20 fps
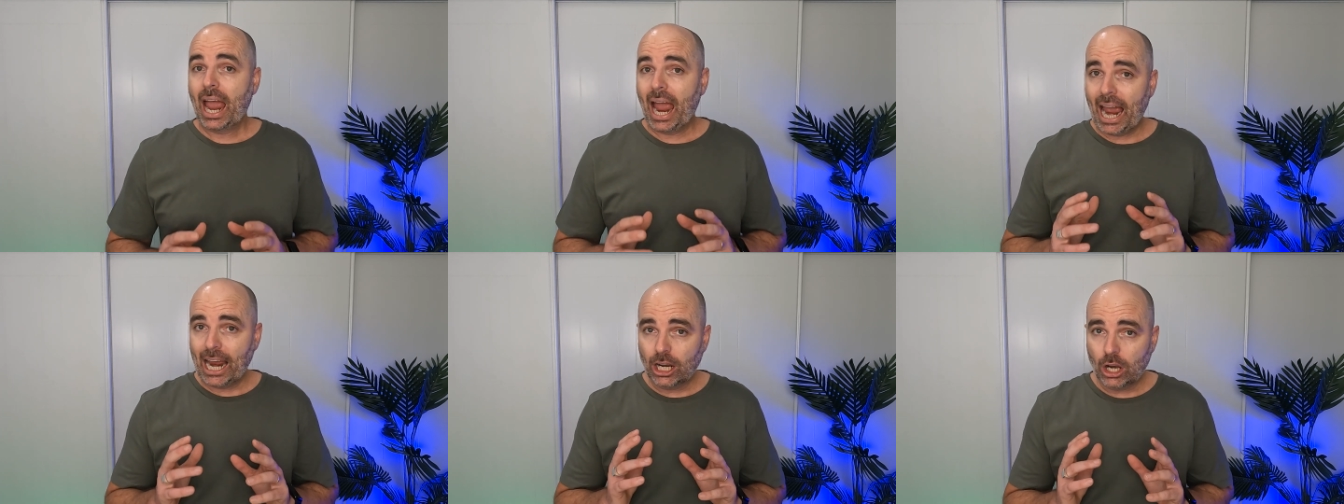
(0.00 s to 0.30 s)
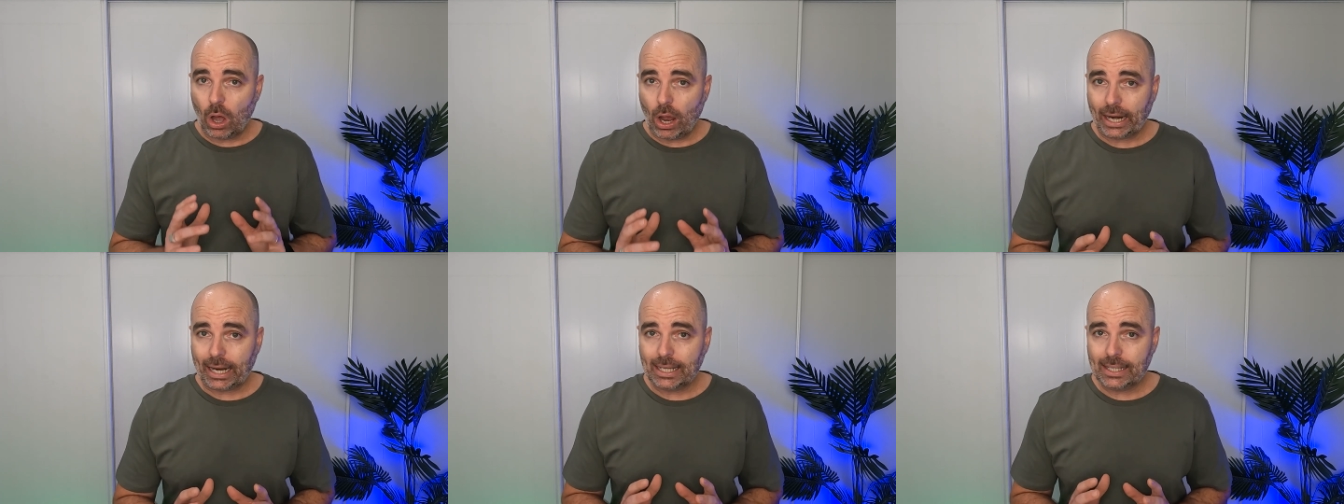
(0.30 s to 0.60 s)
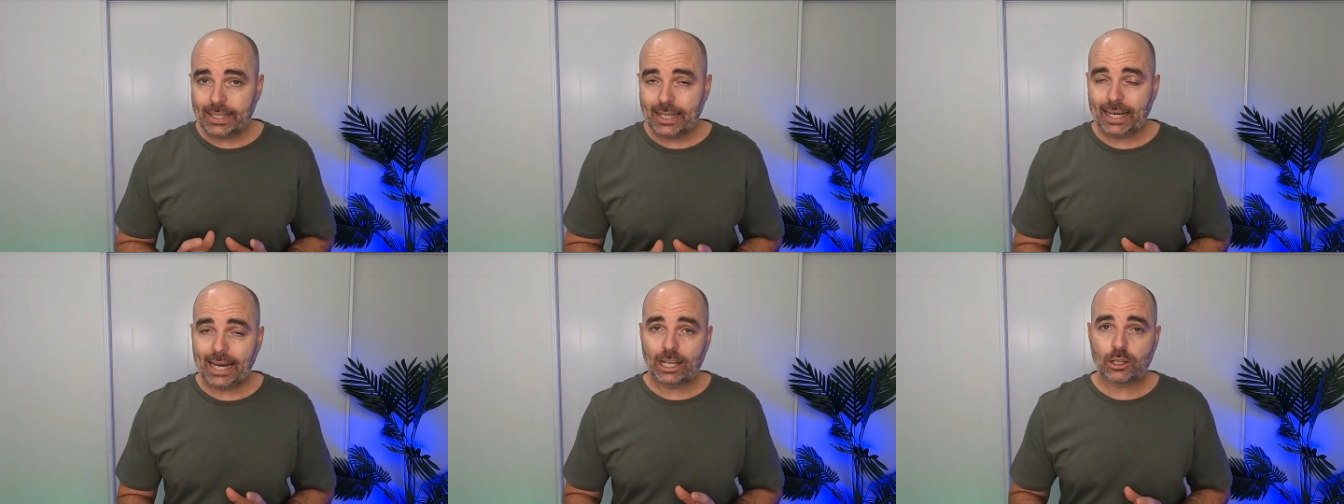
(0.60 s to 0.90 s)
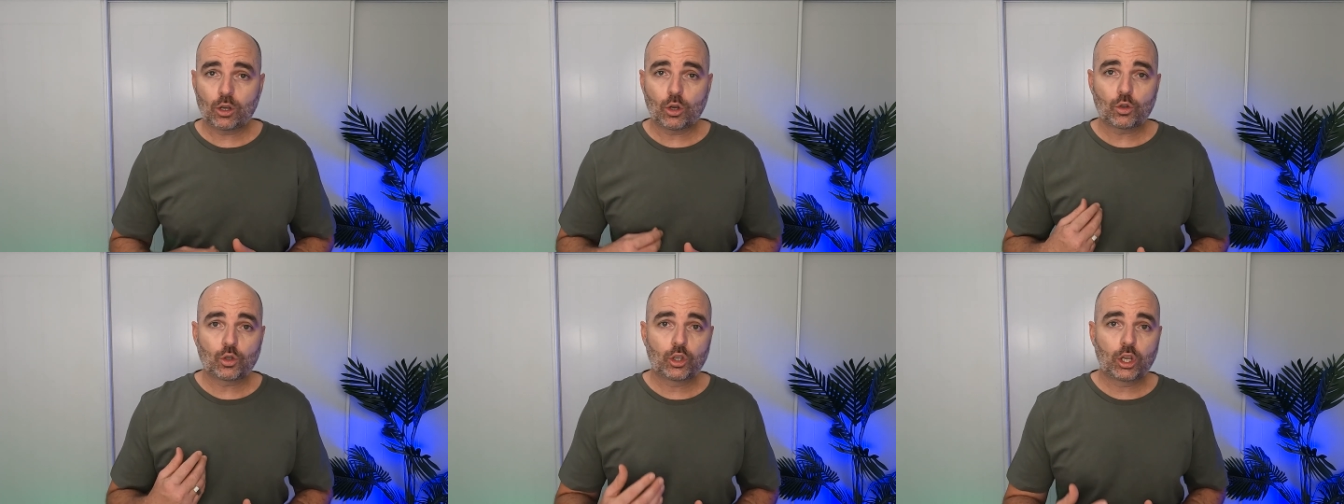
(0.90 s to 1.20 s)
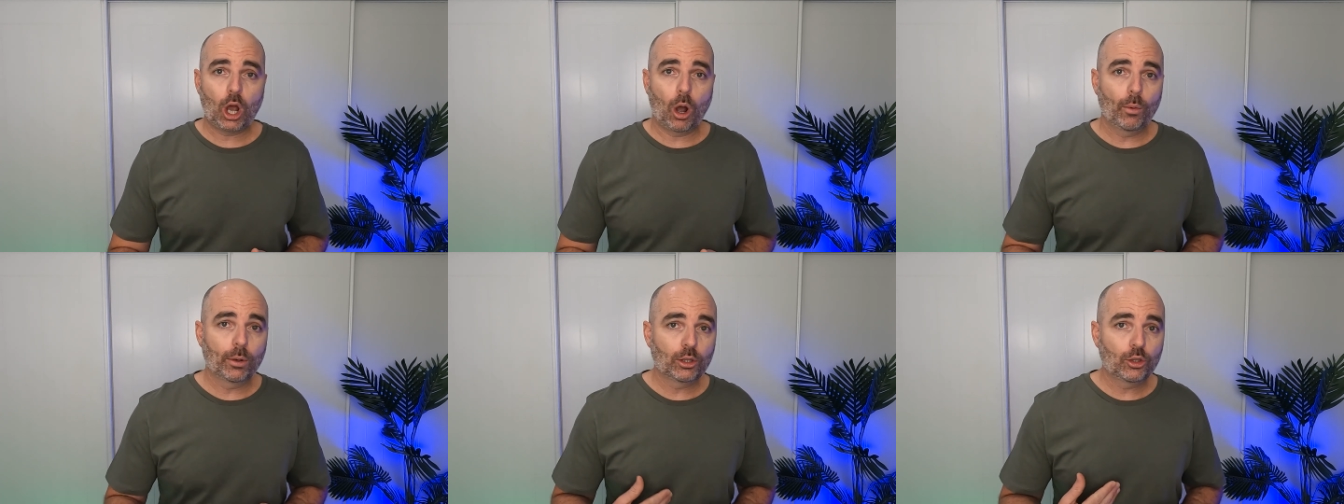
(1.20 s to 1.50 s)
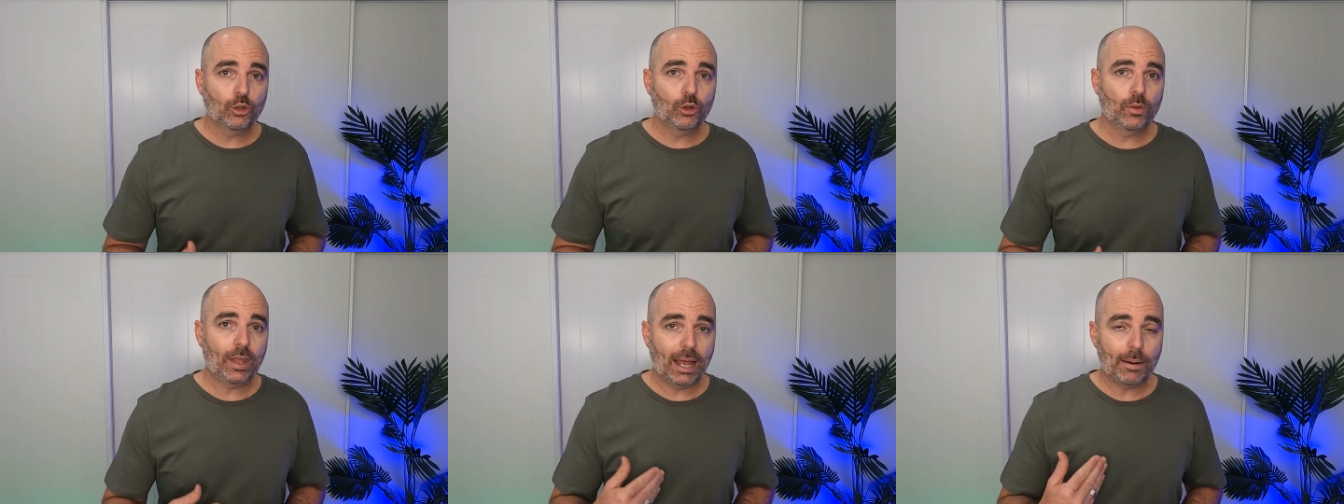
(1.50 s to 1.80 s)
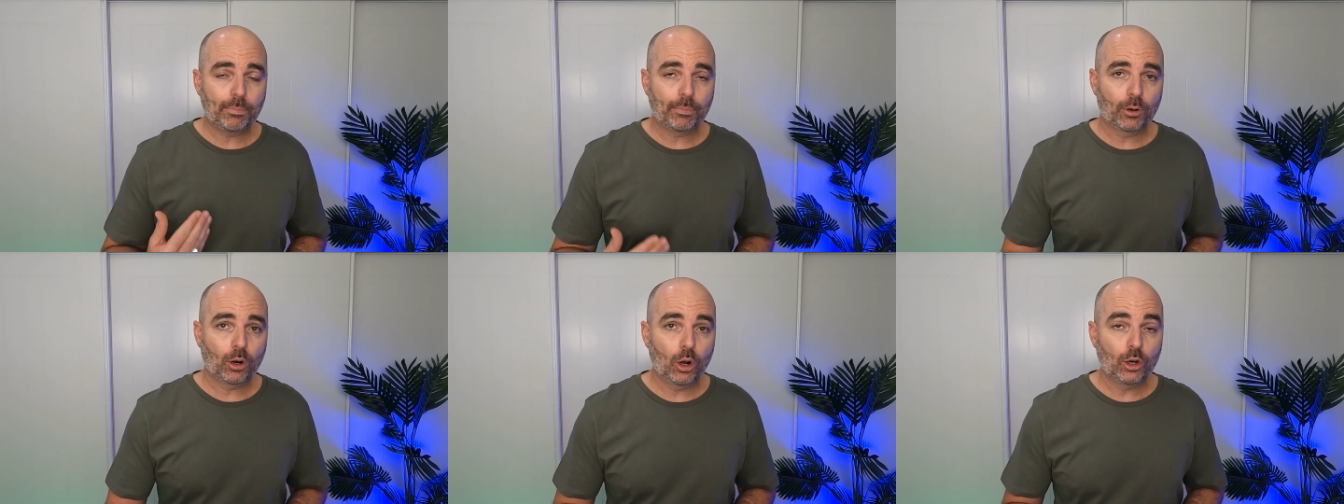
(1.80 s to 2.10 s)
And like I said, as I was going through
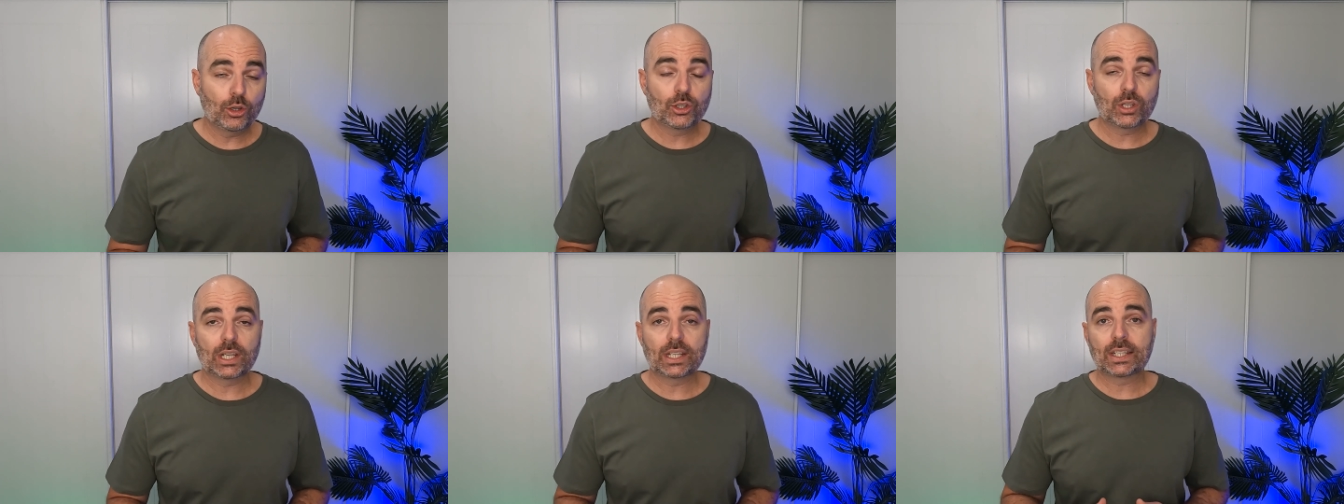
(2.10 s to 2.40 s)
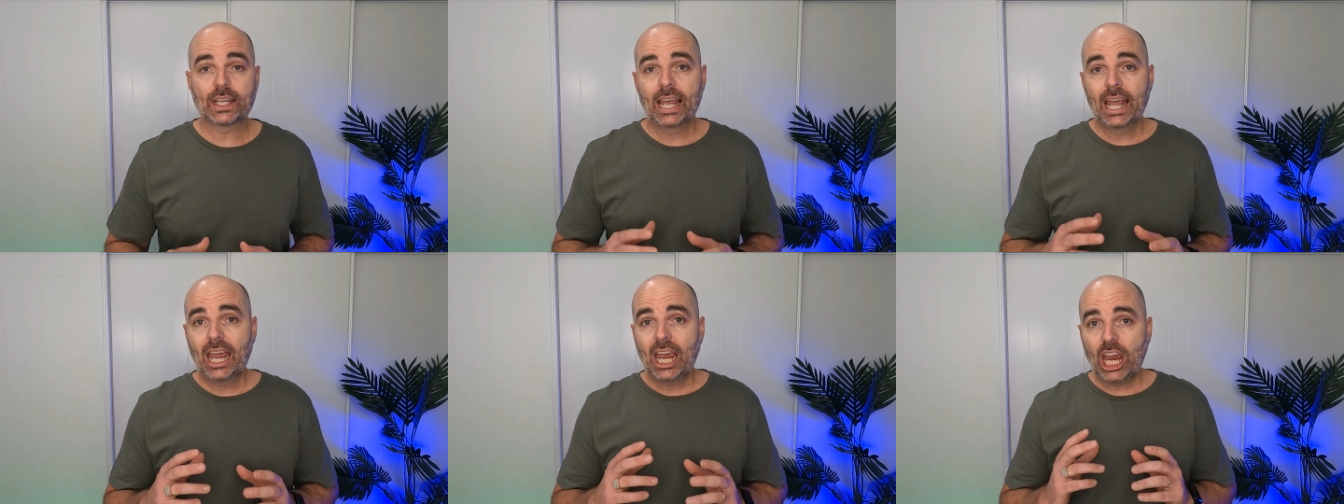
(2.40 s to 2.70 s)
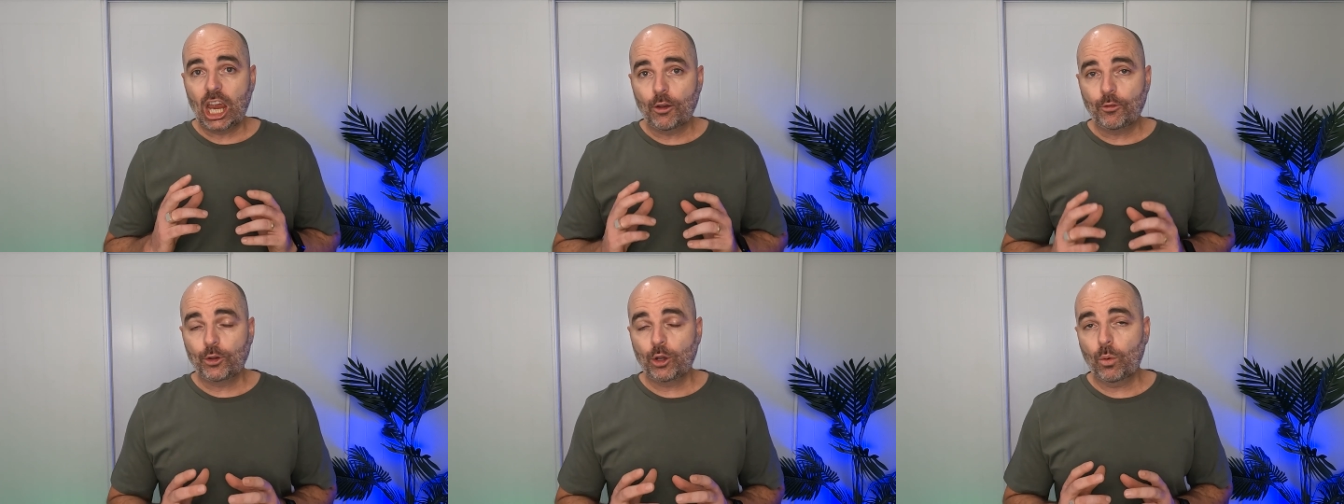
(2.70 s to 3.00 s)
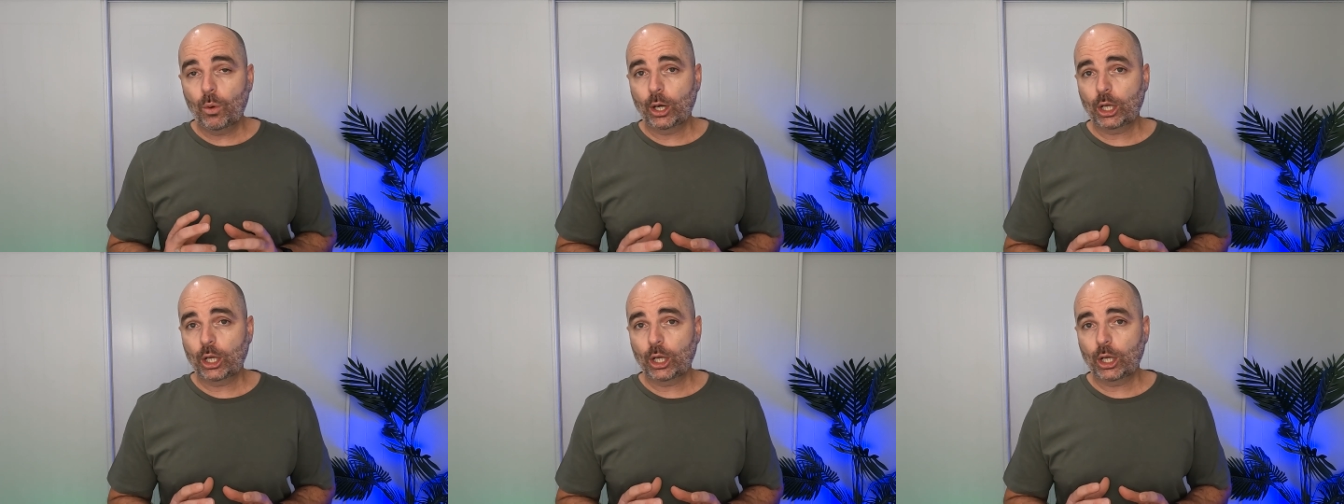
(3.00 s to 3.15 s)
that process, if you